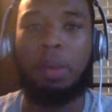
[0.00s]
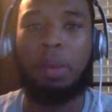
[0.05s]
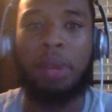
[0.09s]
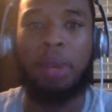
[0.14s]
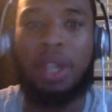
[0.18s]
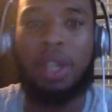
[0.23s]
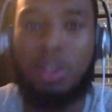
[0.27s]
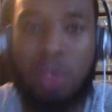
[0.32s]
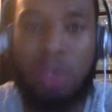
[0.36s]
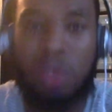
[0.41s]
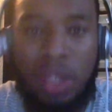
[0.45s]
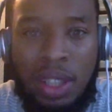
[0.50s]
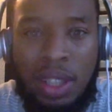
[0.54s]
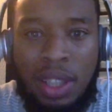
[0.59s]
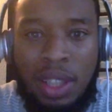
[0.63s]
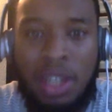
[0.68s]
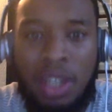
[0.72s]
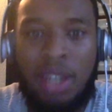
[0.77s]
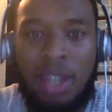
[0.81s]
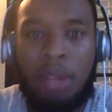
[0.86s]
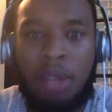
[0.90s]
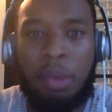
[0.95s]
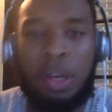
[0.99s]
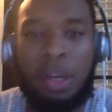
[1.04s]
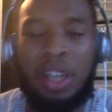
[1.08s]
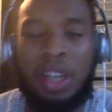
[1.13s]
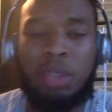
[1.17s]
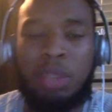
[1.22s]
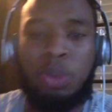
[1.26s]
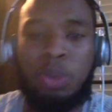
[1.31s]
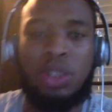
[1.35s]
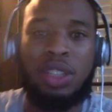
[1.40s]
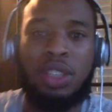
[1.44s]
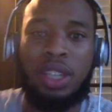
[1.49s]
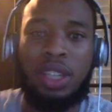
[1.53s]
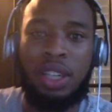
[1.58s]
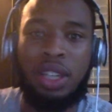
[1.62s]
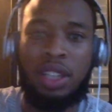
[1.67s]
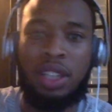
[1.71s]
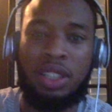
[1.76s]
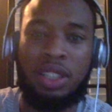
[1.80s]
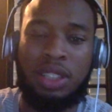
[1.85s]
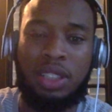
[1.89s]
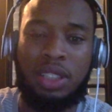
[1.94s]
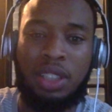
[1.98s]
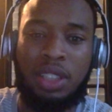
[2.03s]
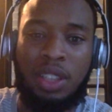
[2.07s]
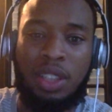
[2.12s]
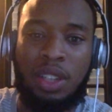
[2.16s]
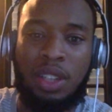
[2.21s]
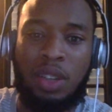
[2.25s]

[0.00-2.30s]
but his percentage